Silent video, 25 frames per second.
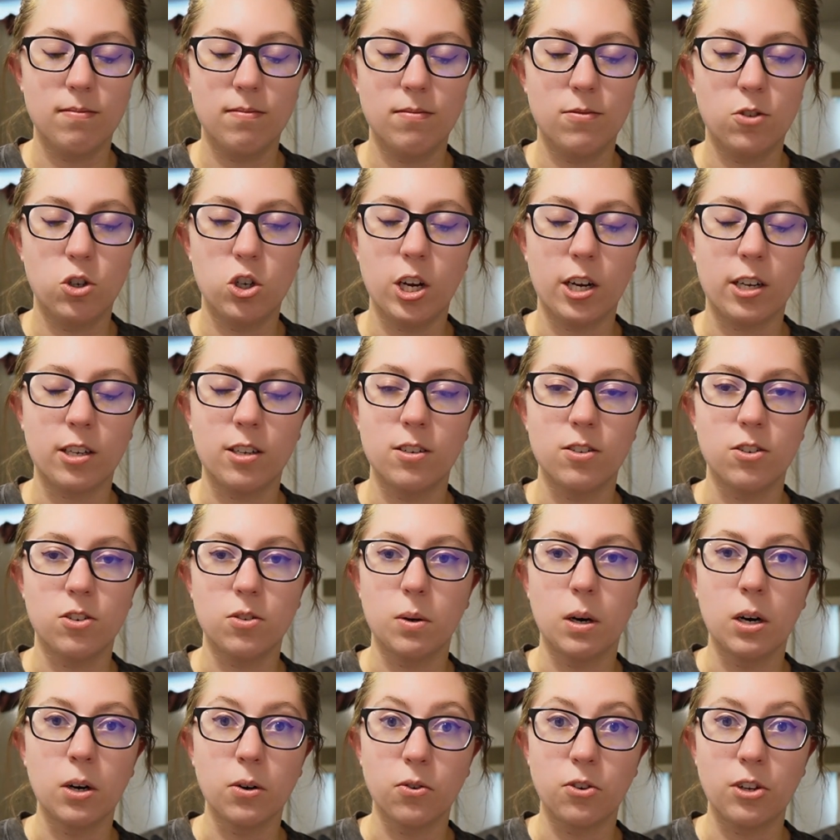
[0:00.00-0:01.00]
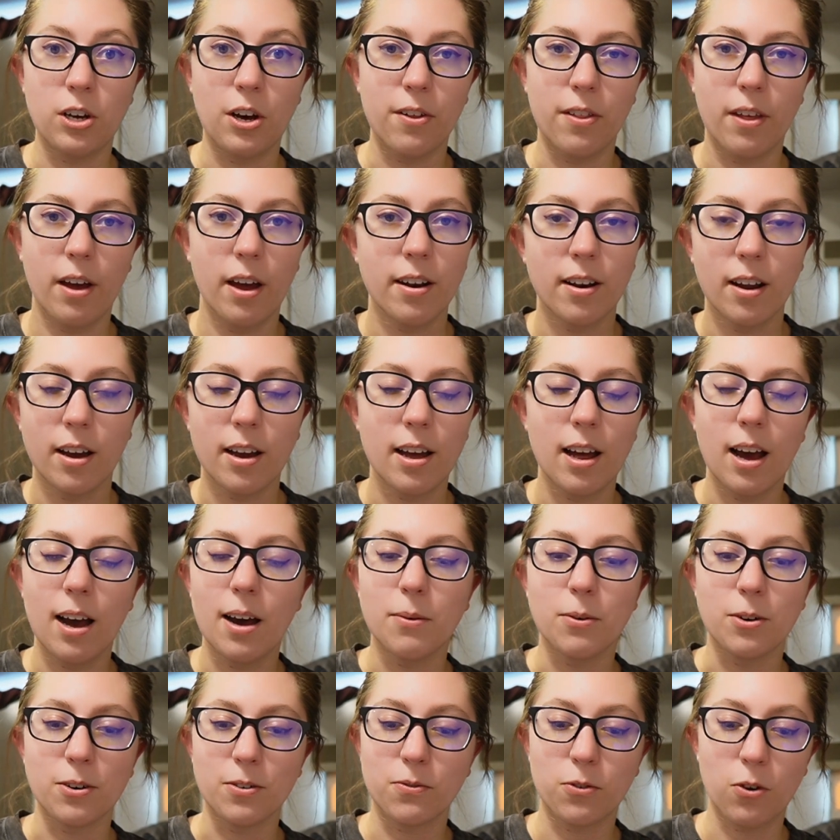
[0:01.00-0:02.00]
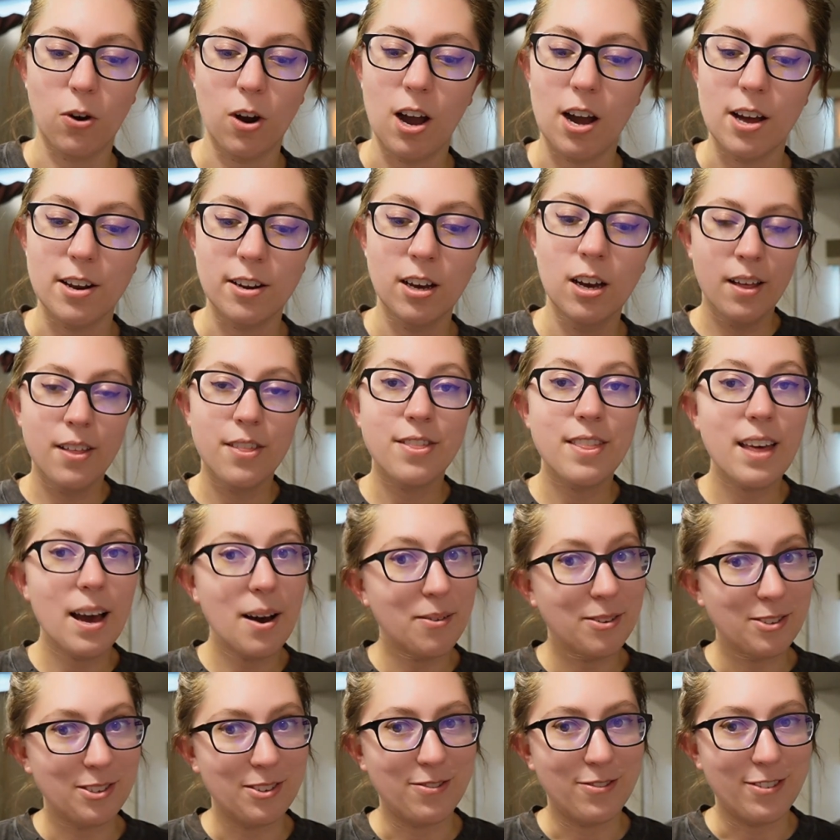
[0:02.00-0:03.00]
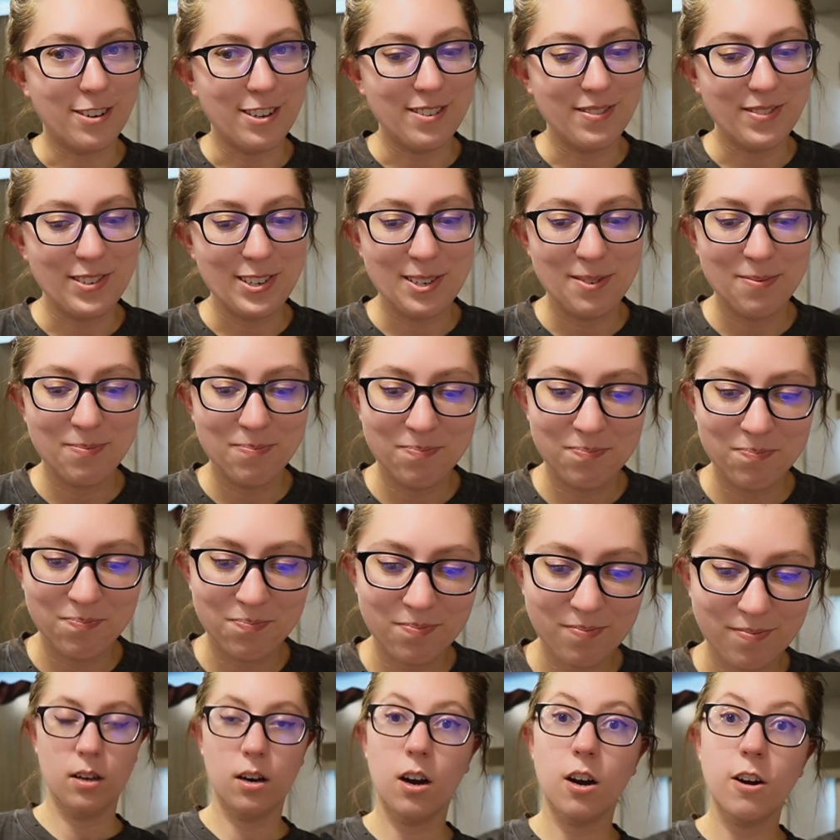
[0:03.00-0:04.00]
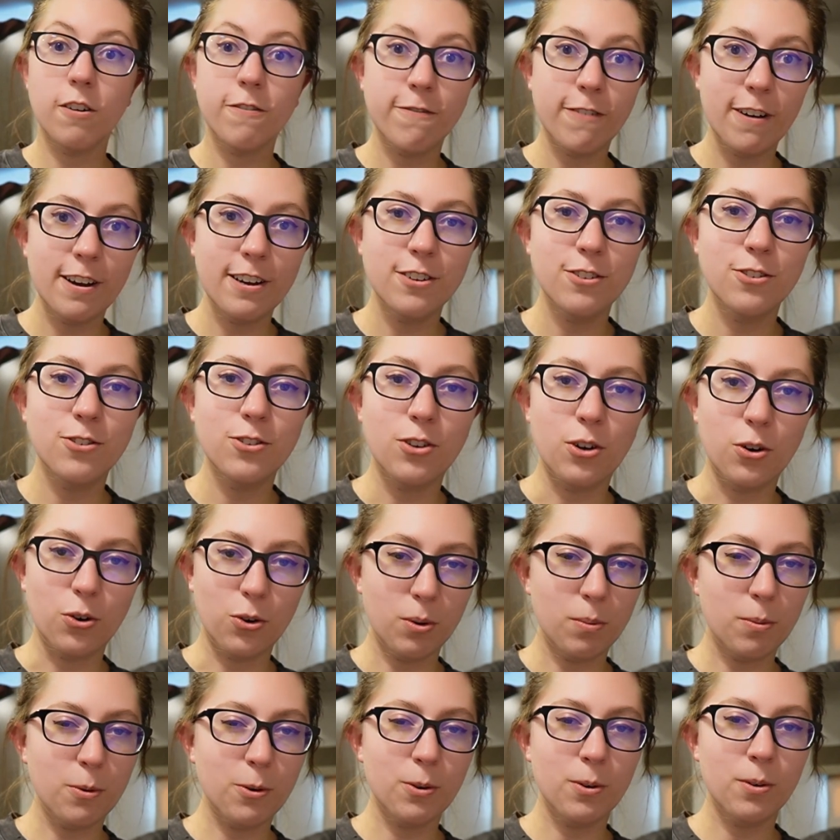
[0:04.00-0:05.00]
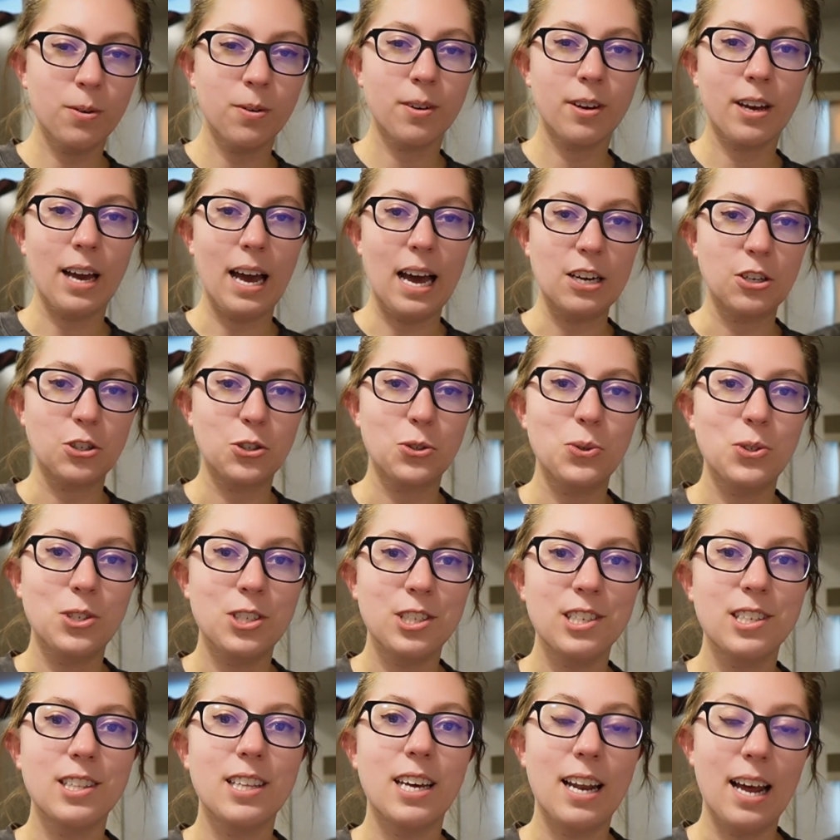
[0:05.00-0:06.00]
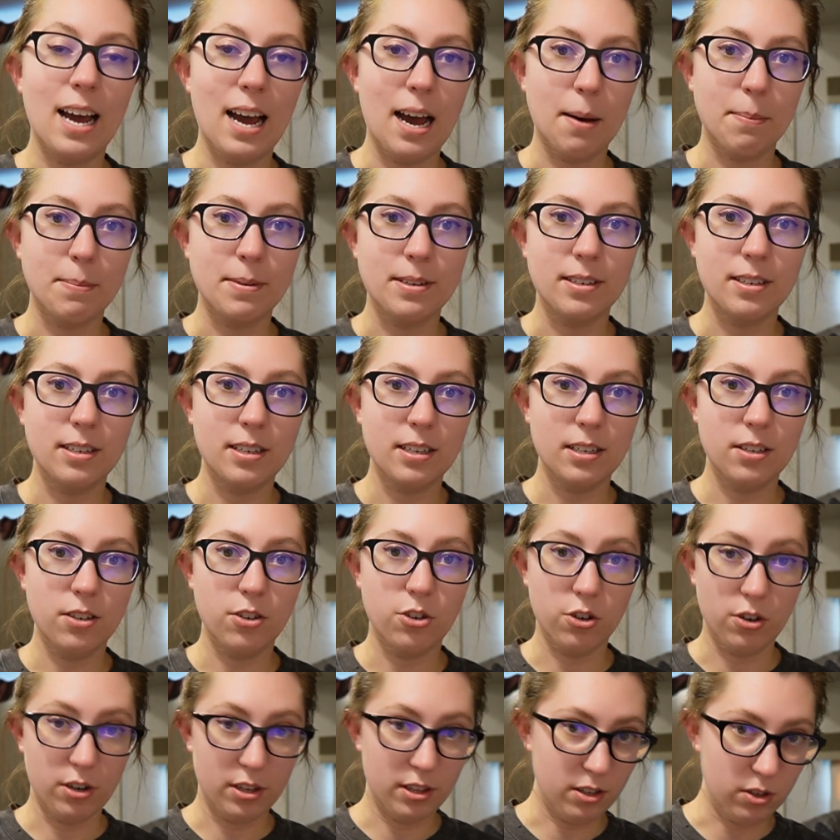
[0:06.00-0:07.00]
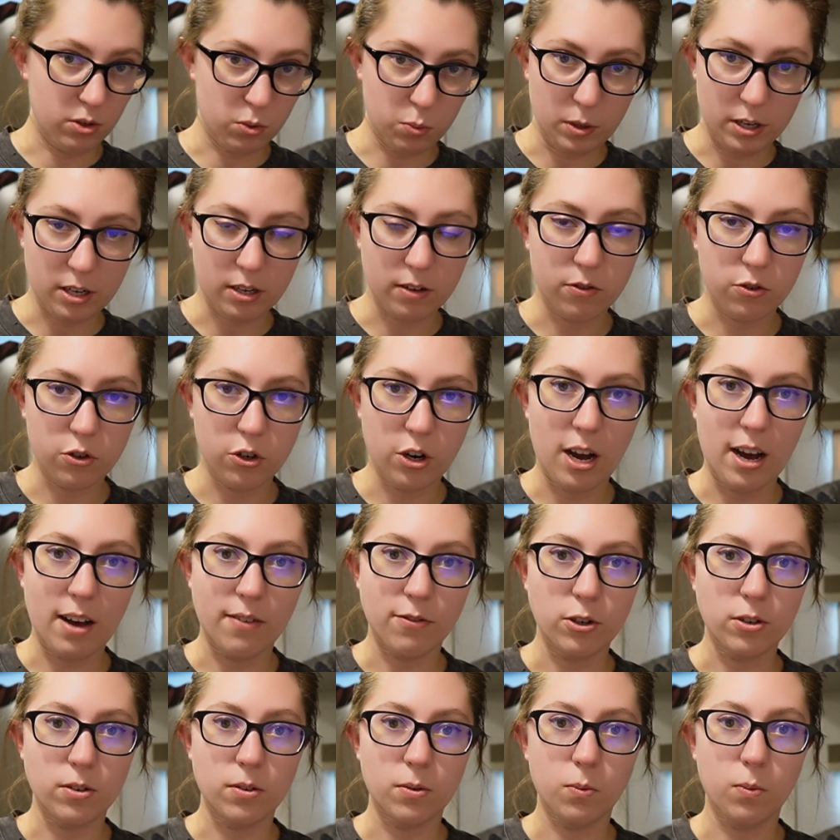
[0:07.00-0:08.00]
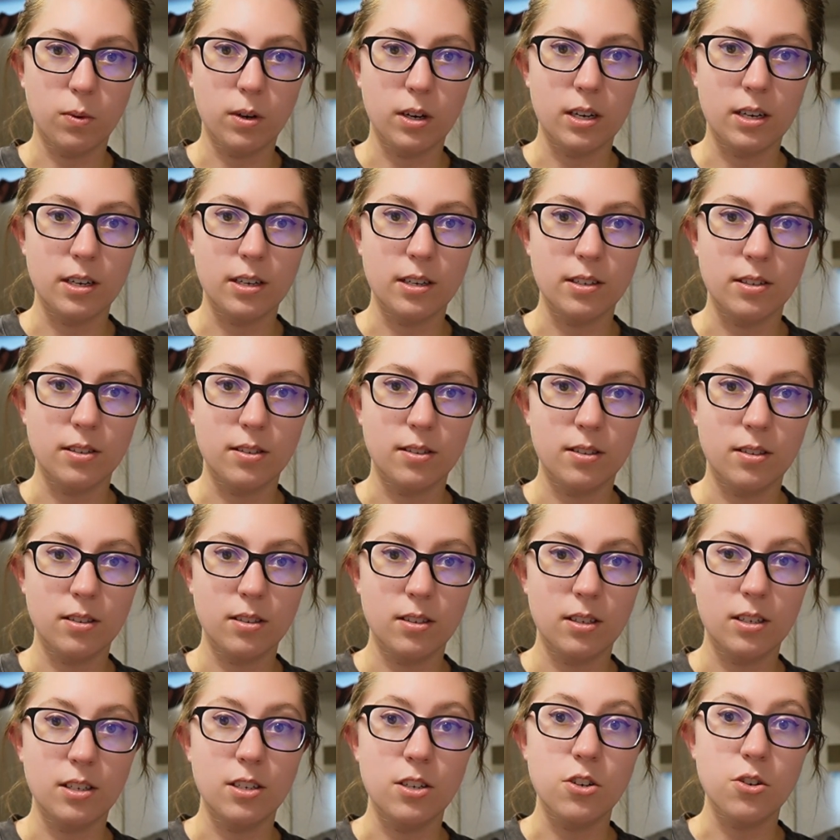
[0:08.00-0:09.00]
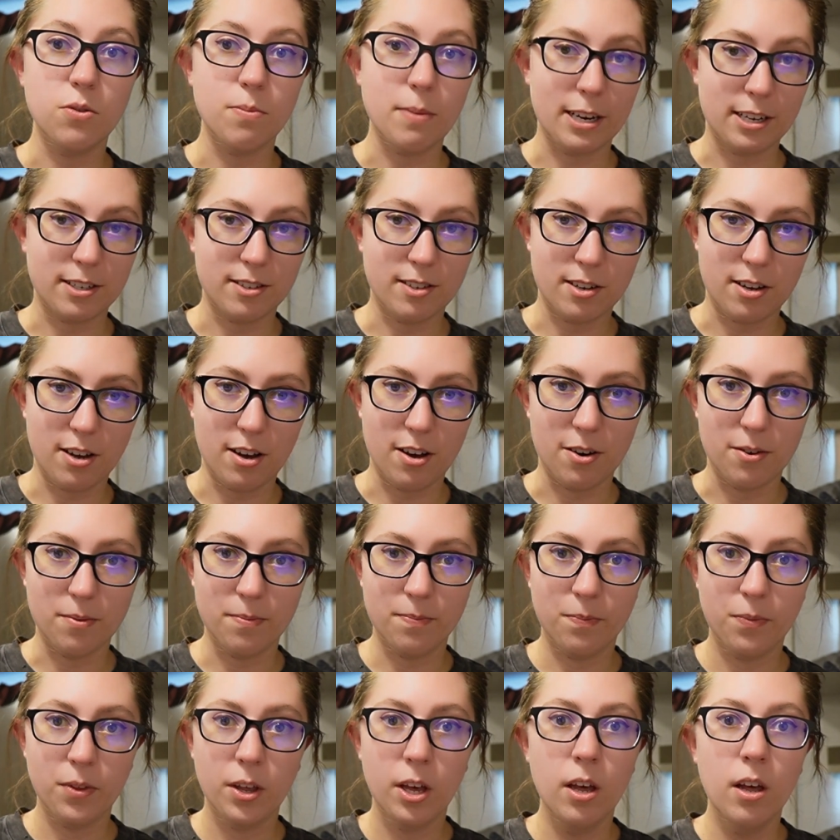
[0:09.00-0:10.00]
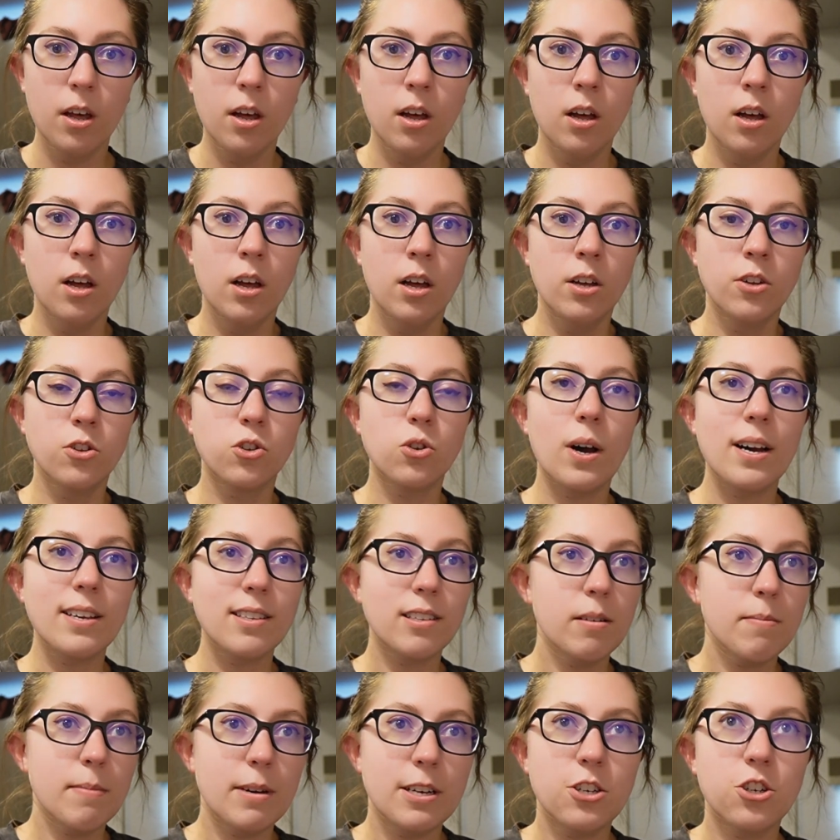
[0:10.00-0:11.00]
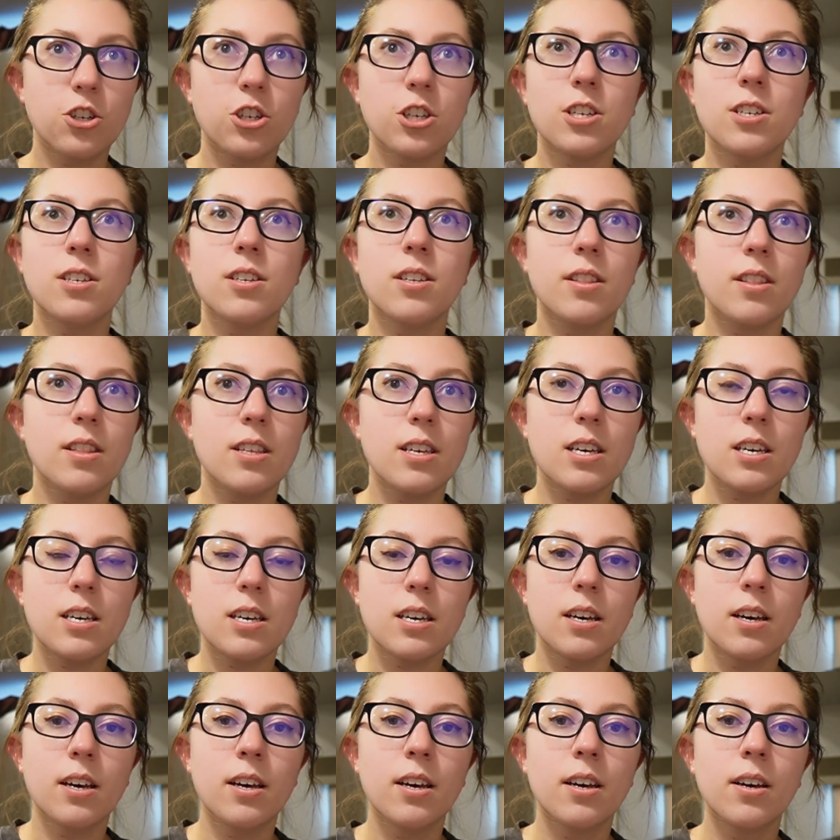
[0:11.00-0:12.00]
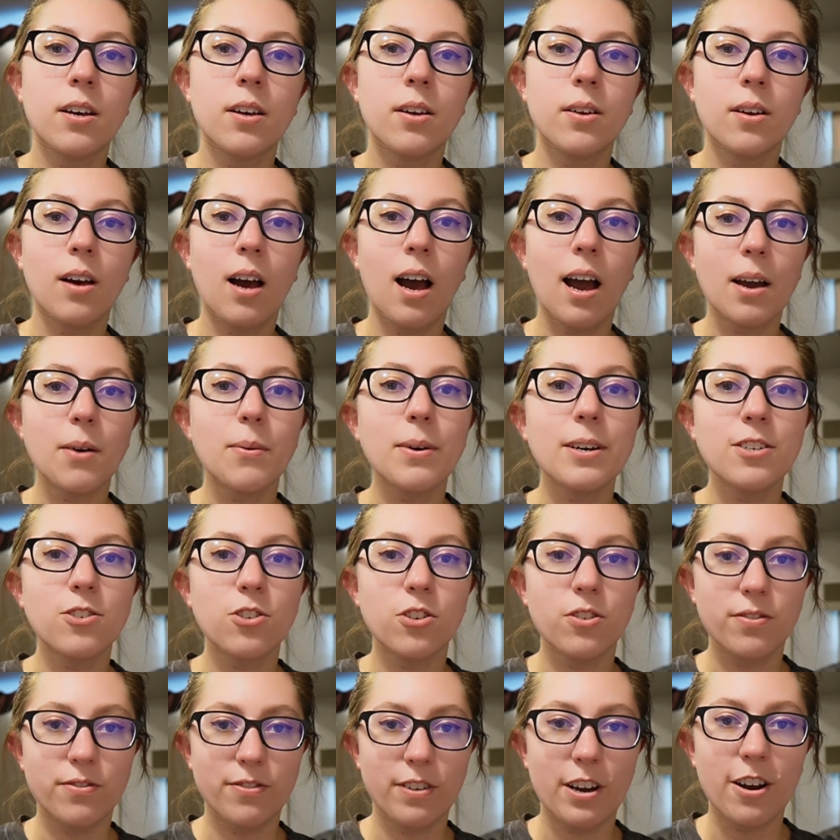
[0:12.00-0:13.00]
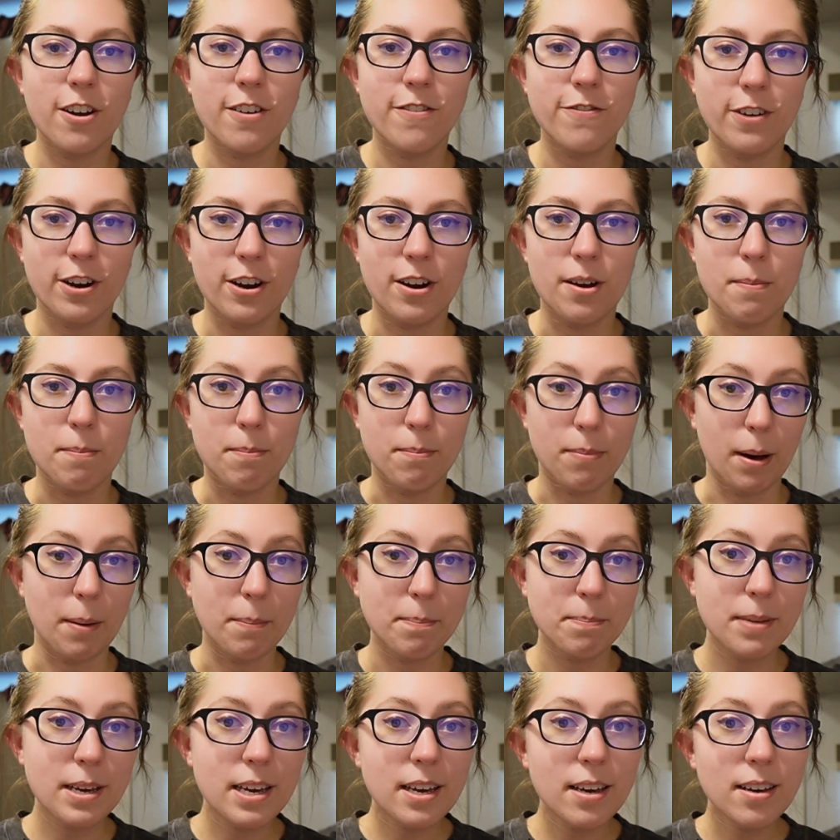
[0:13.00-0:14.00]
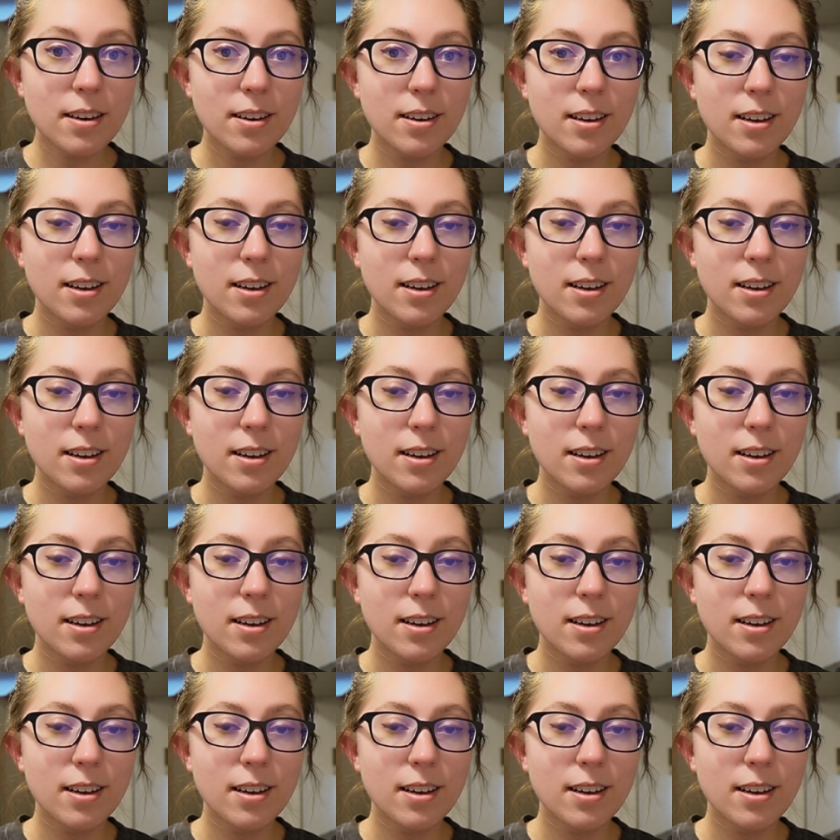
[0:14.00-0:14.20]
checked into a hotel that night. I would have cried. That was a fun one. Our final notable casualty that happened during this week of travel was in New Mexico. So as I mentioned, the highways are very, very bumpy.